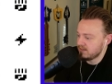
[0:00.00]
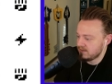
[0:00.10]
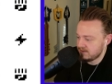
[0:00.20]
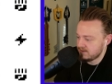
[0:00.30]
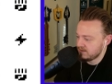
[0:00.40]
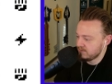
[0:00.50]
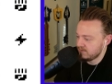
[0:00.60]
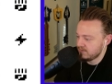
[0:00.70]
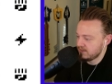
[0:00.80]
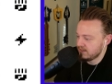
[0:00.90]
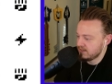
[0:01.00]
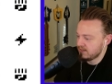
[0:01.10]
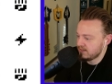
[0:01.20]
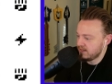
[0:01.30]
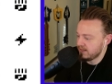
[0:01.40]

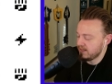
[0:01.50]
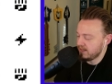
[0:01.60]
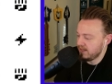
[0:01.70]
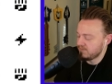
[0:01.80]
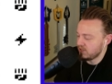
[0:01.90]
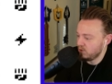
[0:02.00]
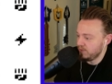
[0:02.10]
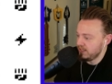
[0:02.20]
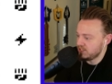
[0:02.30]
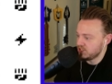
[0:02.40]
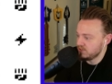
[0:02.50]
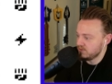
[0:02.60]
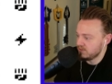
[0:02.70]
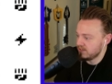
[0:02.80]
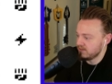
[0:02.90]
I think I have to go
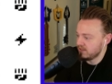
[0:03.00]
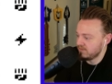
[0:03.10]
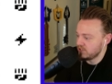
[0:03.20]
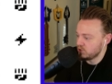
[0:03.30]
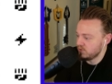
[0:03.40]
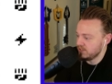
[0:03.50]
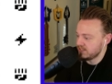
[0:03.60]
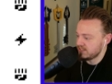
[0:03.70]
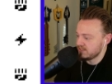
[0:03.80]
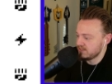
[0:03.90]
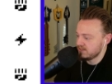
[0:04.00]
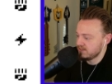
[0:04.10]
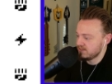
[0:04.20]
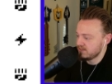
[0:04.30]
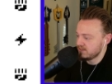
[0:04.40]
Pikachu. I don't think I have a choice.
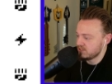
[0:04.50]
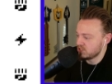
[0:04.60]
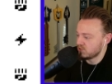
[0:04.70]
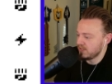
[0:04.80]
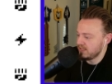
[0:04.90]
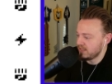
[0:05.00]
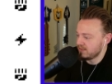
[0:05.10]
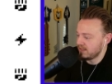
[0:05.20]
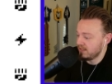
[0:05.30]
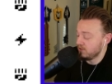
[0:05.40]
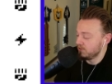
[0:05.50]
Just so I can get the kill.